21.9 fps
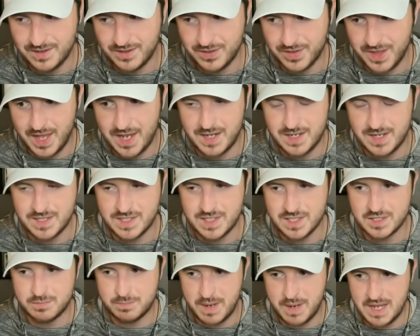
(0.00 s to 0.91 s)
then
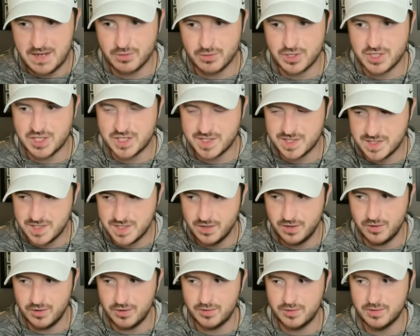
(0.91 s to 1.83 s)
does Baylor
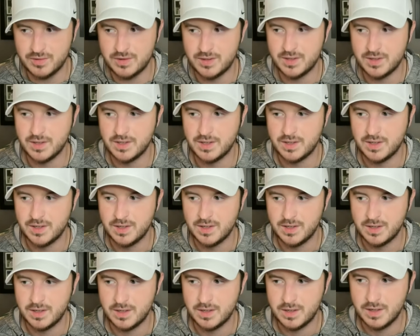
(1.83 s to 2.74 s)
still
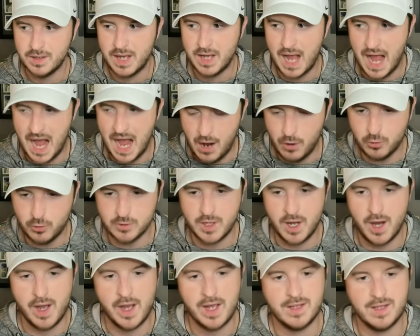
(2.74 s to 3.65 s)

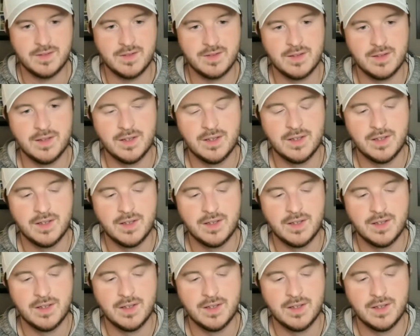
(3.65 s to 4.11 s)
outlaw it?